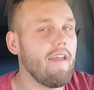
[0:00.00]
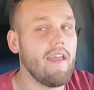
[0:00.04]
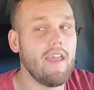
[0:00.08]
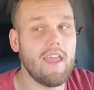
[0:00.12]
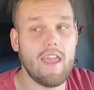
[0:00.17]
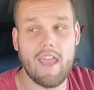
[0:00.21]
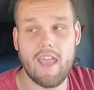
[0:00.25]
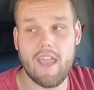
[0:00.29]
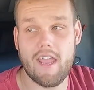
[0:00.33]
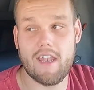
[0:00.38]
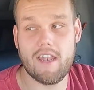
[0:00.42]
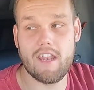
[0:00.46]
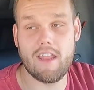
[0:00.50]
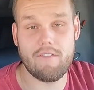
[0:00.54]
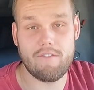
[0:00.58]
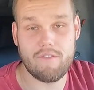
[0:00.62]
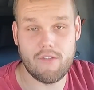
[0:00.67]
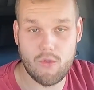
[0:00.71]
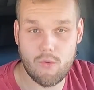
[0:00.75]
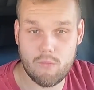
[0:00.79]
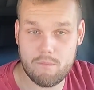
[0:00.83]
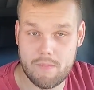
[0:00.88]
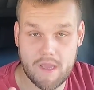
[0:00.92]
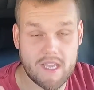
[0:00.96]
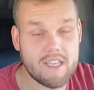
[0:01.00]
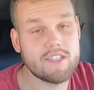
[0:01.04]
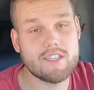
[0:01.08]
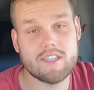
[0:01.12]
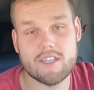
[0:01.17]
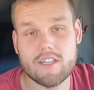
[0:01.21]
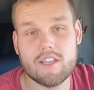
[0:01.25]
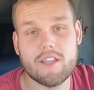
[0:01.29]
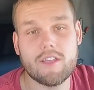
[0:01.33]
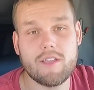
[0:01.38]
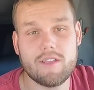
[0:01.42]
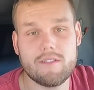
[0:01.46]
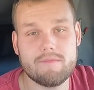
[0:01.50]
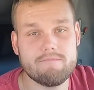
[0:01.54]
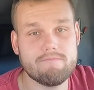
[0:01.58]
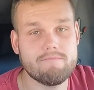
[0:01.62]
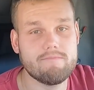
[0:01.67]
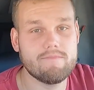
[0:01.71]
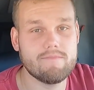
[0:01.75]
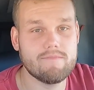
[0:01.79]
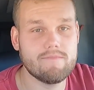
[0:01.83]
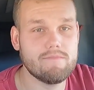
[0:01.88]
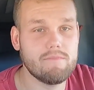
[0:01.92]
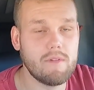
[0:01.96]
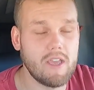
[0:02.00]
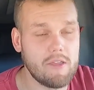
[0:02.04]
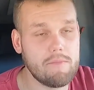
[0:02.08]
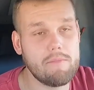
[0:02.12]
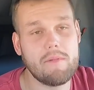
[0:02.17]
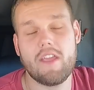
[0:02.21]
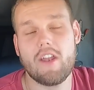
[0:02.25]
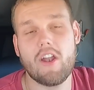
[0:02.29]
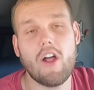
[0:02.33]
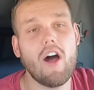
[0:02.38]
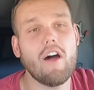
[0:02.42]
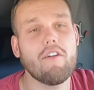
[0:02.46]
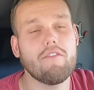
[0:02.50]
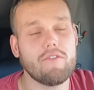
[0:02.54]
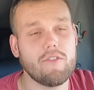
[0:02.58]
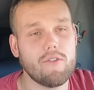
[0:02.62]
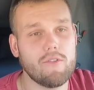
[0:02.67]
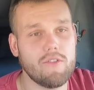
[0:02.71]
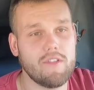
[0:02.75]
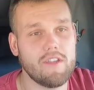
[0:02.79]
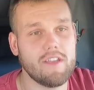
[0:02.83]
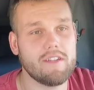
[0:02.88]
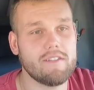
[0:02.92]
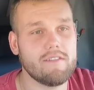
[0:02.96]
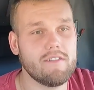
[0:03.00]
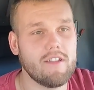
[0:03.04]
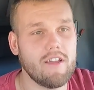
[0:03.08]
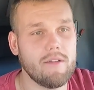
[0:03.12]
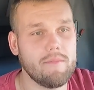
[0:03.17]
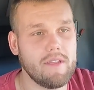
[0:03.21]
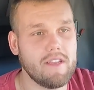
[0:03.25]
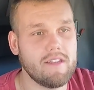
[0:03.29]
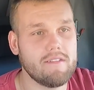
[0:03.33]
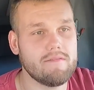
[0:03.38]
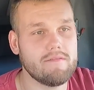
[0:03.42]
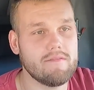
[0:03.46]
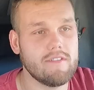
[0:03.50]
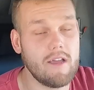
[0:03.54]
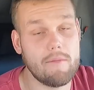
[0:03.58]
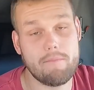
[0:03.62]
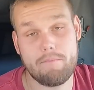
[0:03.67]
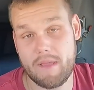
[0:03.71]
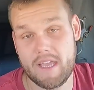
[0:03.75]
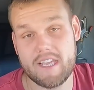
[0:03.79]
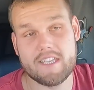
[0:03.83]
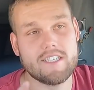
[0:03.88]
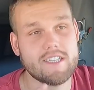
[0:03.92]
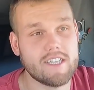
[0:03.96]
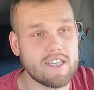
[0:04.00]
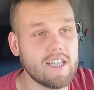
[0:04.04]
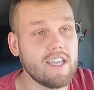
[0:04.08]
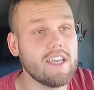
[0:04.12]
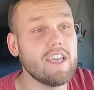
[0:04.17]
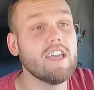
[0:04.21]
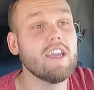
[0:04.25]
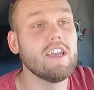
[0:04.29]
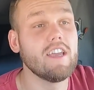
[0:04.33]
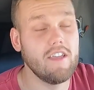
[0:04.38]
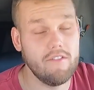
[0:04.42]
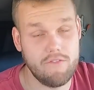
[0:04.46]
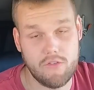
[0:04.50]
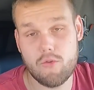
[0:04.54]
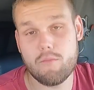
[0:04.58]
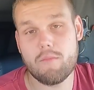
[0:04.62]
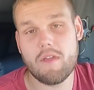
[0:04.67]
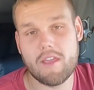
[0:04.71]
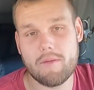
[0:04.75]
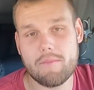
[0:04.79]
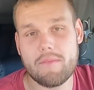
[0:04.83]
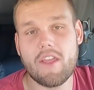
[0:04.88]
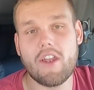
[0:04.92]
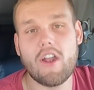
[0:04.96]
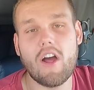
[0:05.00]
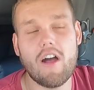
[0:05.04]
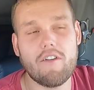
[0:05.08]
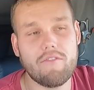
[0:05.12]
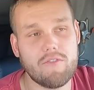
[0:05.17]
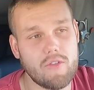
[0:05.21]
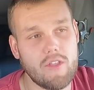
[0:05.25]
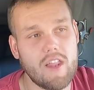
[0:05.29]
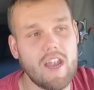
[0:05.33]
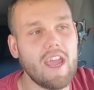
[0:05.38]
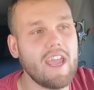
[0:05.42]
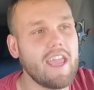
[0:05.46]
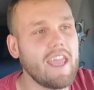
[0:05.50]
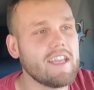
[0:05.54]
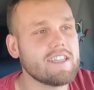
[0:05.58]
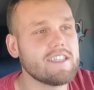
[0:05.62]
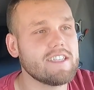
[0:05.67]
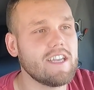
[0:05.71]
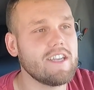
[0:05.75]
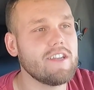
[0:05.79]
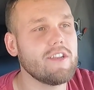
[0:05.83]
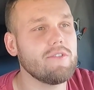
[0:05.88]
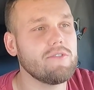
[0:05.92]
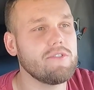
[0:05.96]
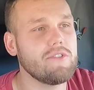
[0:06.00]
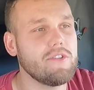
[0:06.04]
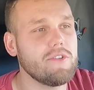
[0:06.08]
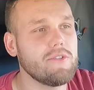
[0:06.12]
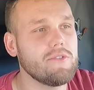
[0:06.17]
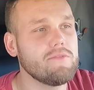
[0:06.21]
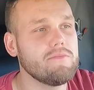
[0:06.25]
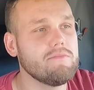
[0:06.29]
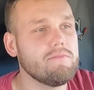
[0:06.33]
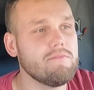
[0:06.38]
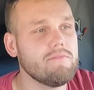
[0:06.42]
And if you basically make me an offer that, not basically, if you make me an offer that I can't say no to,